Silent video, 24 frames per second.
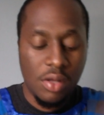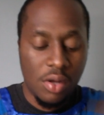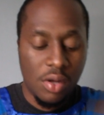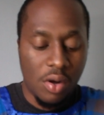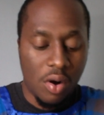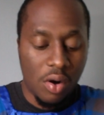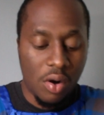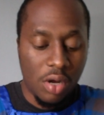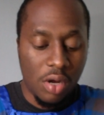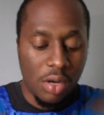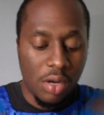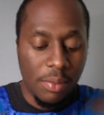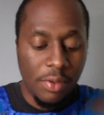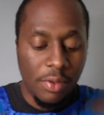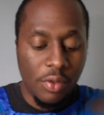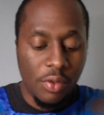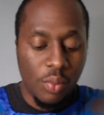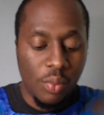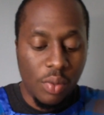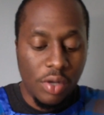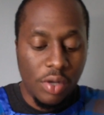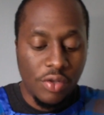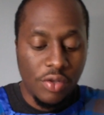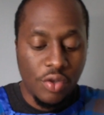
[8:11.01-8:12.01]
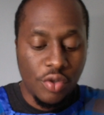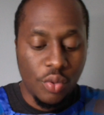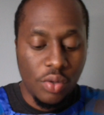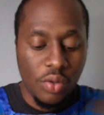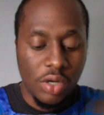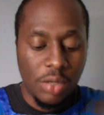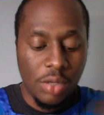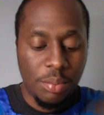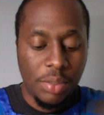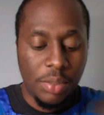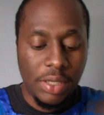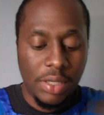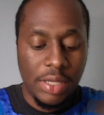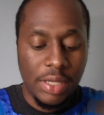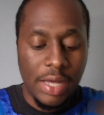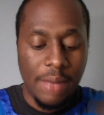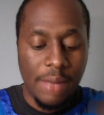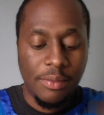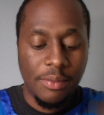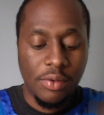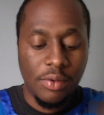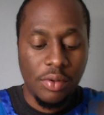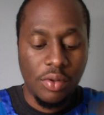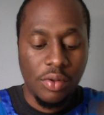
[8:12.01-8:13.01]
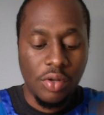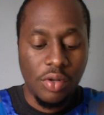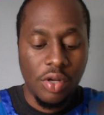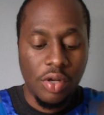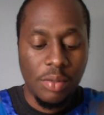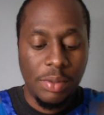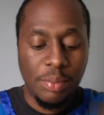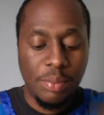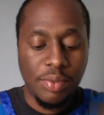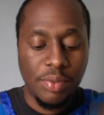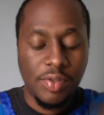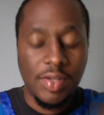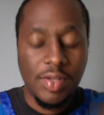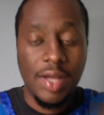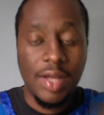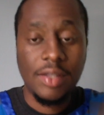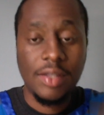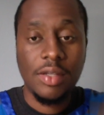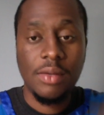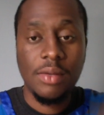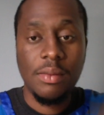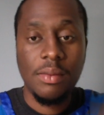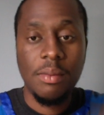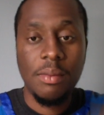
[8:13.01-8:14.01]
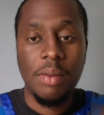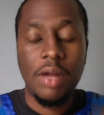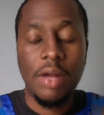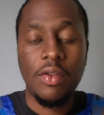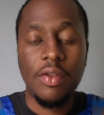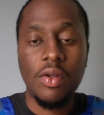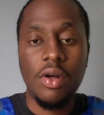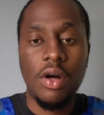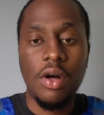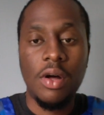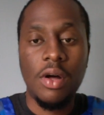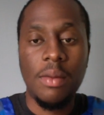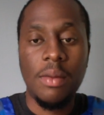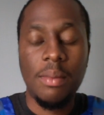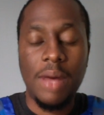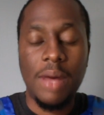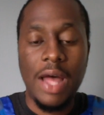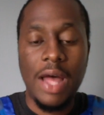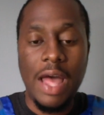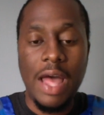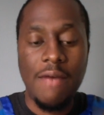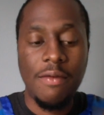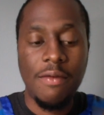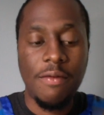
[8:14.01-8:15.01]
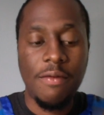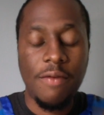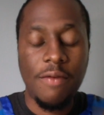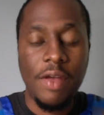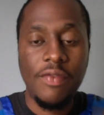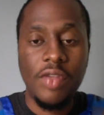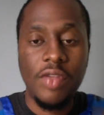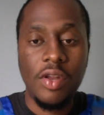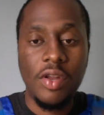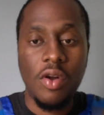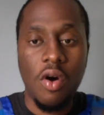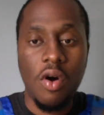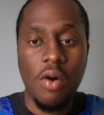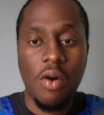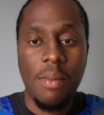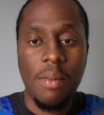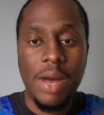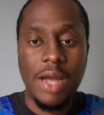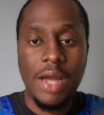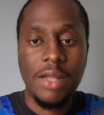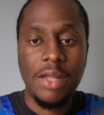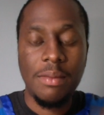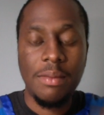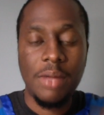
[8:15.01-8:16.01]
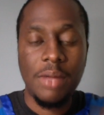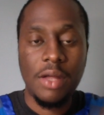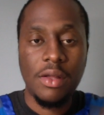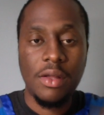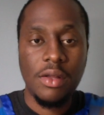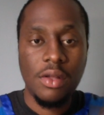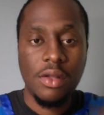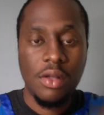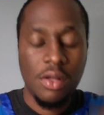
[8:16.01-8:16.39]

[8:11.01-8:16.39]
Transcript: are going to be the ones who are going to be kept and going to be protected by having faith in the Almighty, man.